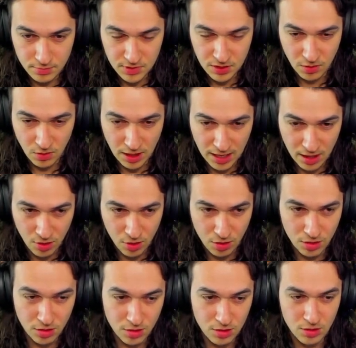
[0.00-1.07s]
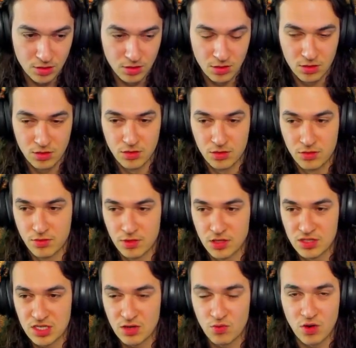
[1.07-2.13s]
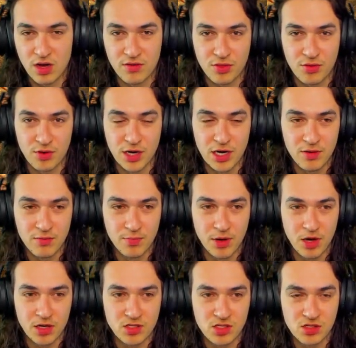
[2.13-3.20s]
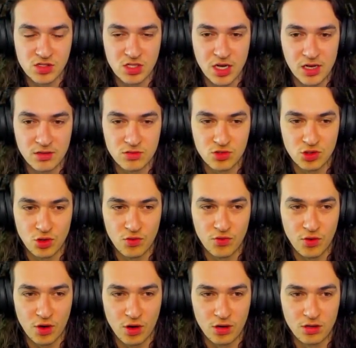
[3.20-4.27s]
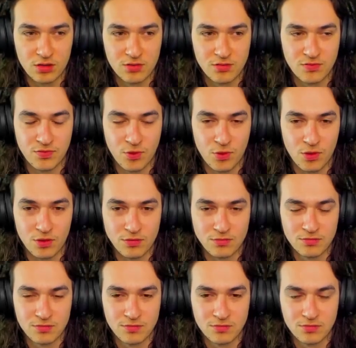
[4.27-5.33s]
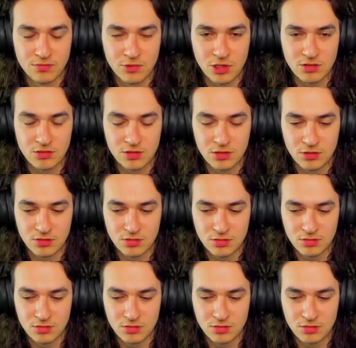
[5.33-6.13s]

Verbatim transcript: Wow. That was like, what, 3 bosses yet so far? 4? 1, 2.